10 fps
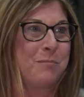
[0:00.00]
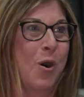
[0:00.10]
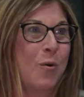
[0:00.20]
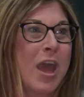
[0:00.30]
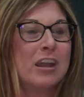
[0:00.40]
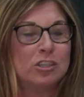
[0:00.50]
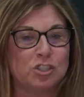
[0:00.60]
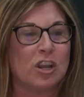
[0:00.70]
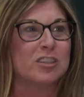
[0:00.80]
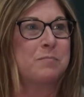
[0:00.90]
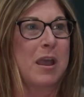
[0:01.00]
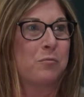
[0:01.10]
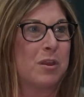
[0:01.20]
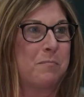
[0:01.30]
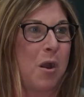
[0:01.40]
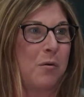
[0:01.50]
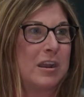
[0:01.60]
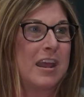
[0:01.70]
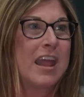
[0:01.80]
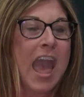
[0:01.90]
boat just by
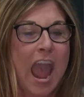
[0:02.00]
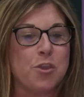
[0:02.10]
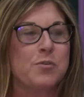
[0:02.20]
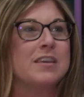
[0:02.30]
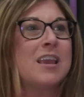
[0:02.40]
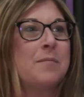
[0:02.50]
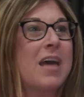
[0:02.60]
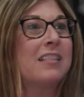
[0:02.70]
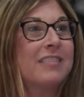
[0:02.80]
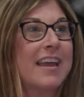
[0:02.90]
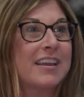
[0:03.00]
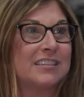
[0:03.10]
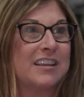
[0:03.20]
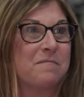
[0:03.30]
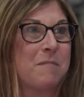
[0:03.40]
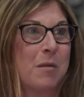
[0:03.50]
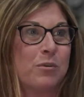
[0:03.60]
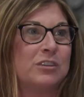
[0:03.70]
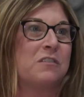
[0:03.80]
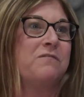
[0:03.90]
repowering it, and you can keep that legacy of
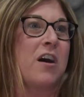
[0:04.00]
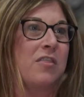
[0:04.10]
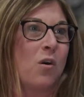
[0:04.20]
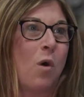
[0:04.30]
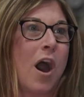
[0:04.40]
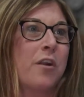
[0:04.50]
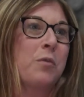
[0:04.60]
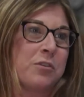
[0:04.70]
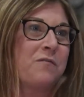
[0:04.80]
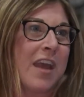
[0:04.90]
memories and fun on the water with your